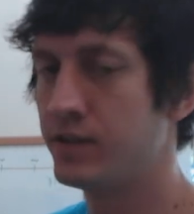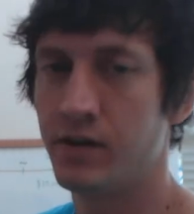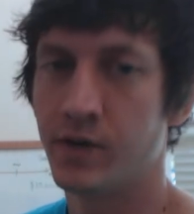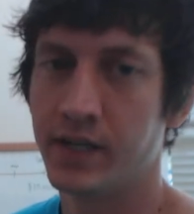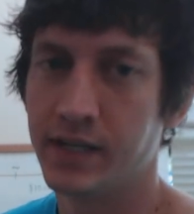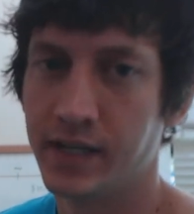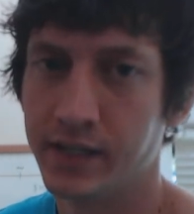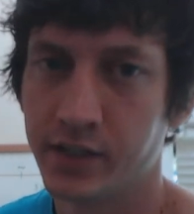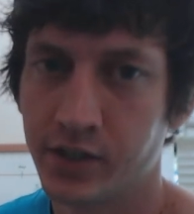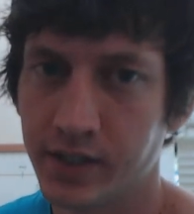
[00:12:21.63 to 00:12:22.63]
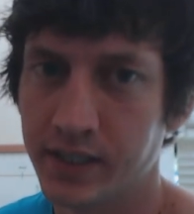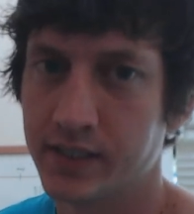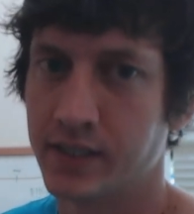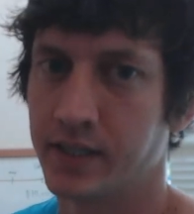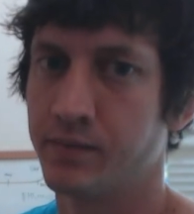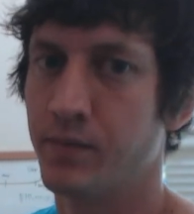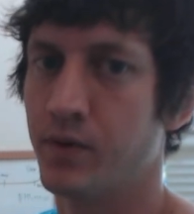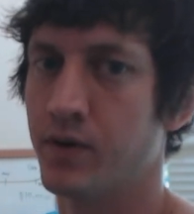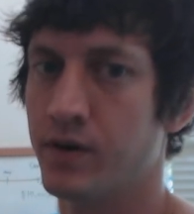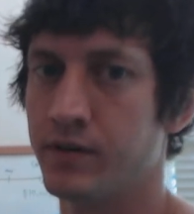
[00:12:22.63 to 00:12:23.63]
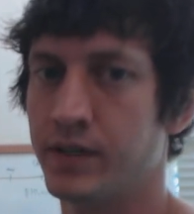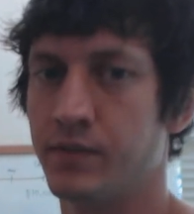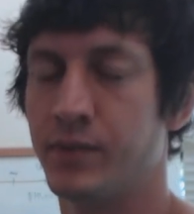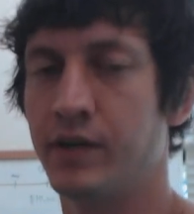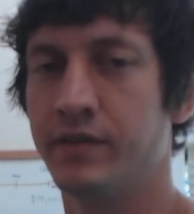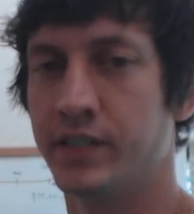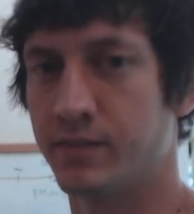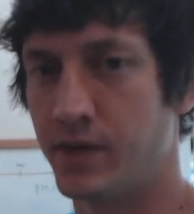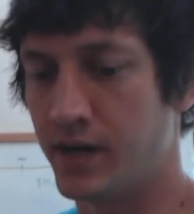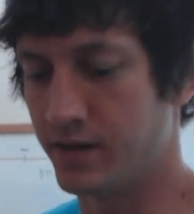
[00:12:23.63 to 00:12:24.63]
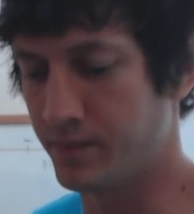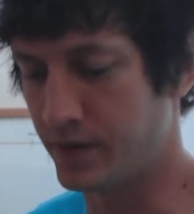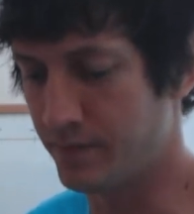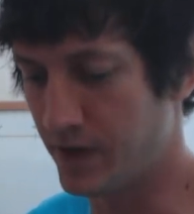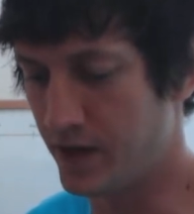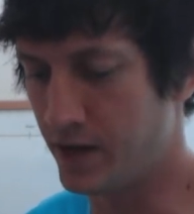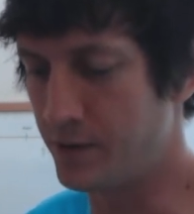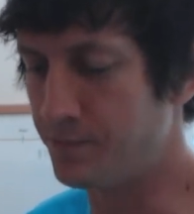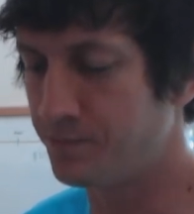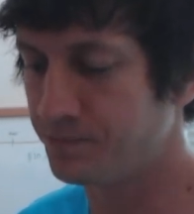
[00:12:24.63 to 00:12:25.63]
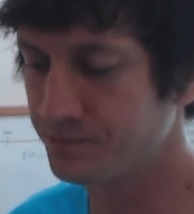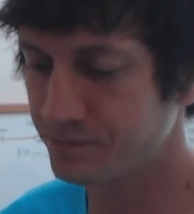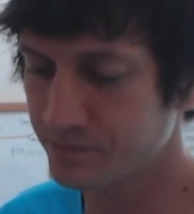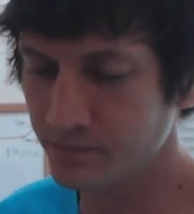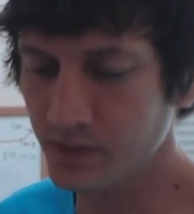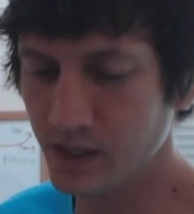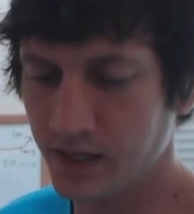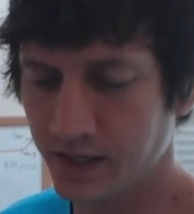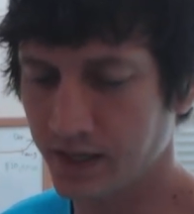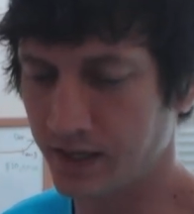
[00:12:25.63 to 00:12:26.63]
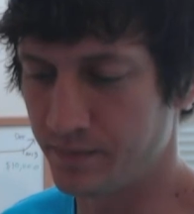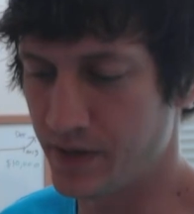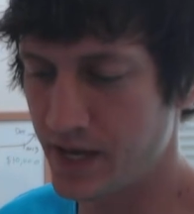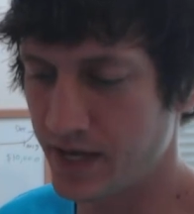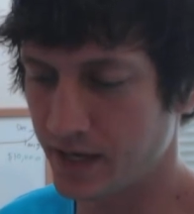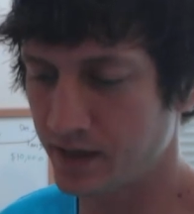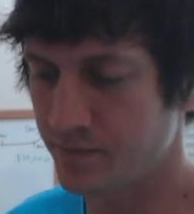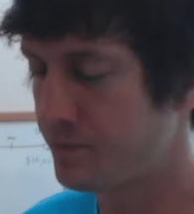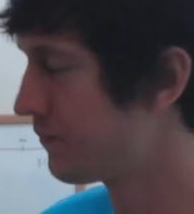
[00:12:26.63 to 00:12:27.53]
just knew I wanted to increase like more than the previous month. But in May,